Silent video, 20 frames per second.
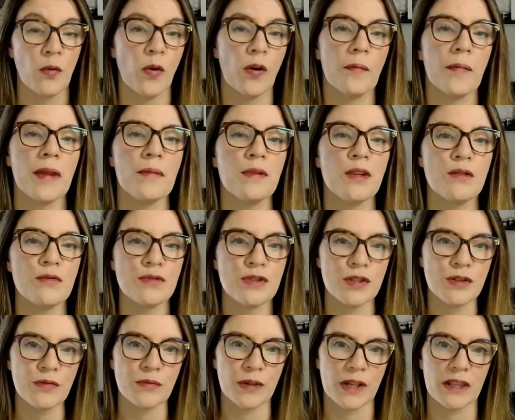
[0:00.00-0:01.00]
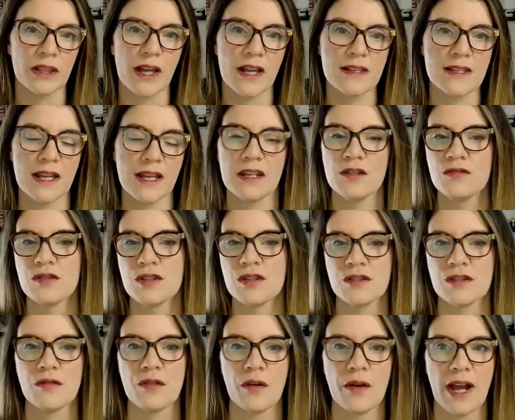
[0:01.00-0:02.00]
Or maybe you do realize it and you just
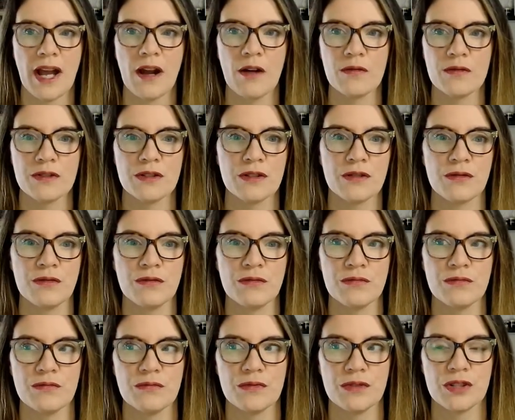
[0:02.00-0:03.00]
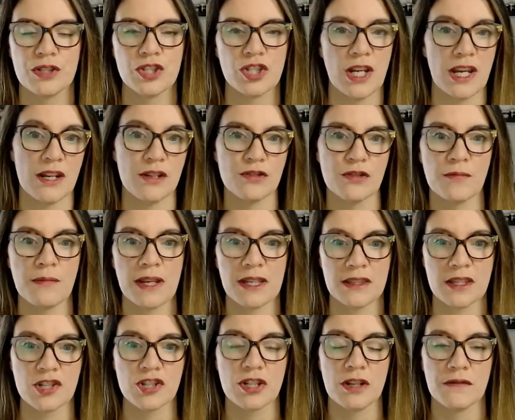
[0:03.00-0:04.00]
don't know how to change or make
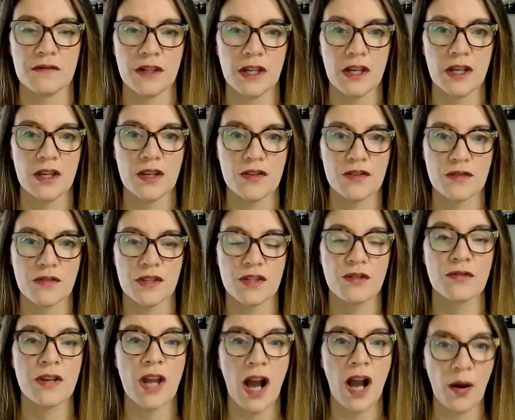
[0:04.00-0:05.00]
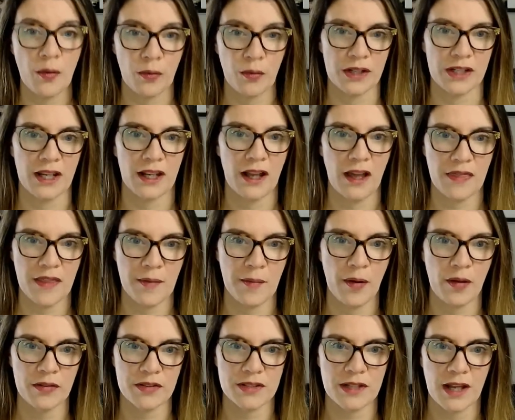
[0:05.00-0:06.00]
the shift so that you're not working on them
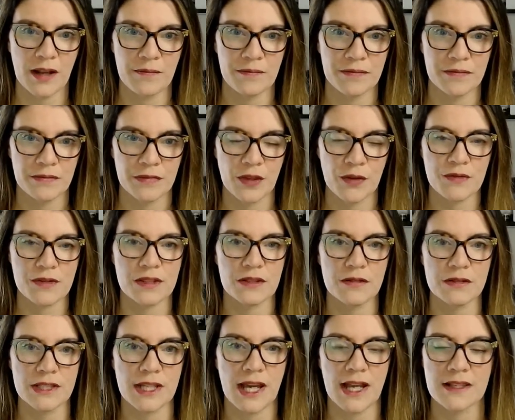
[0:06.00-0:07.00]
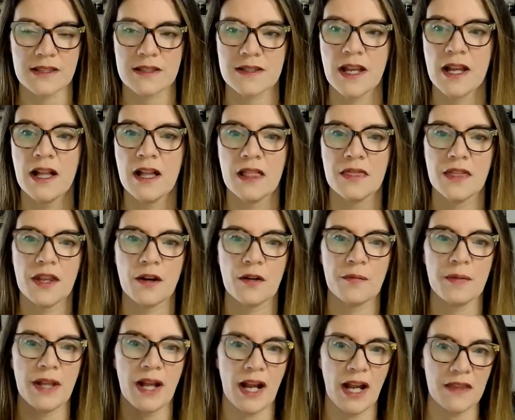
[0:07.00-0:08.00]
all the time. Those little tasks that are
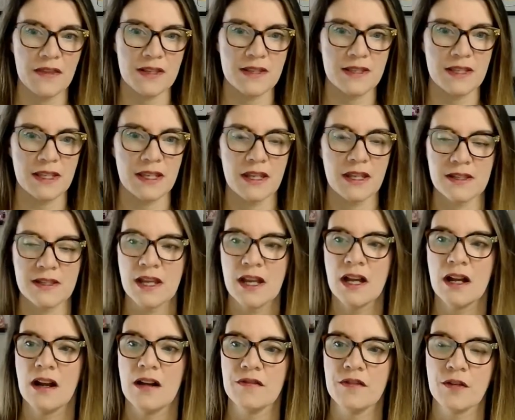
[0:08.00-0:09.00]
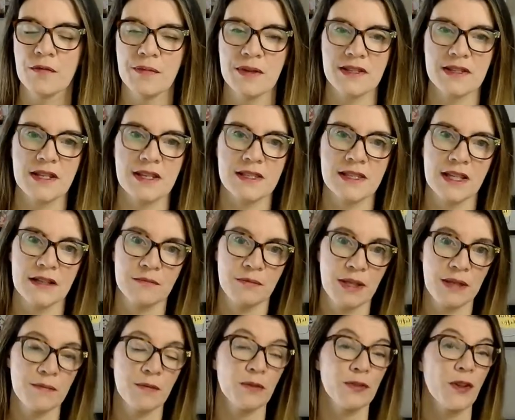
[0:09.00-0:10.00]
behind the scenes of your business that
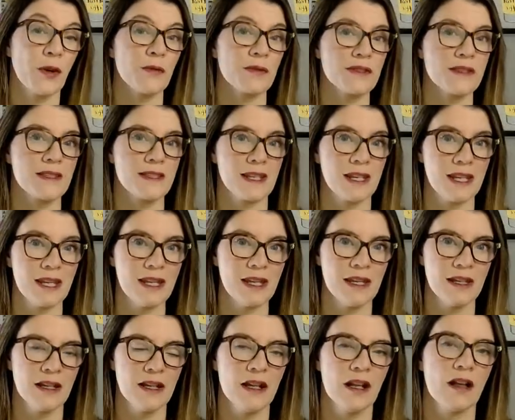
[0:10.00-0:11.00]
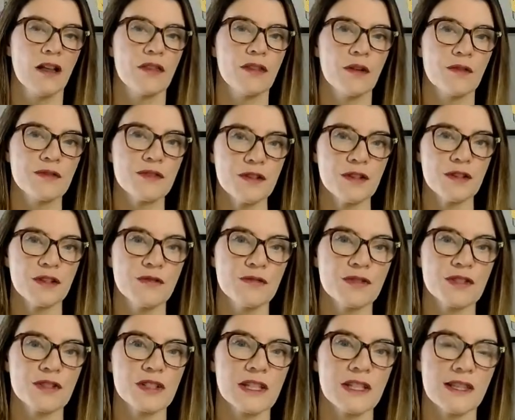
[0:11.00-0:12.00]
people don't see, those are
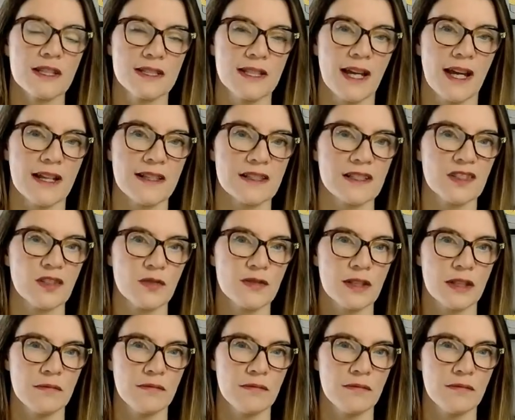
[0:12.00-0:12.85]
usually the tasks, those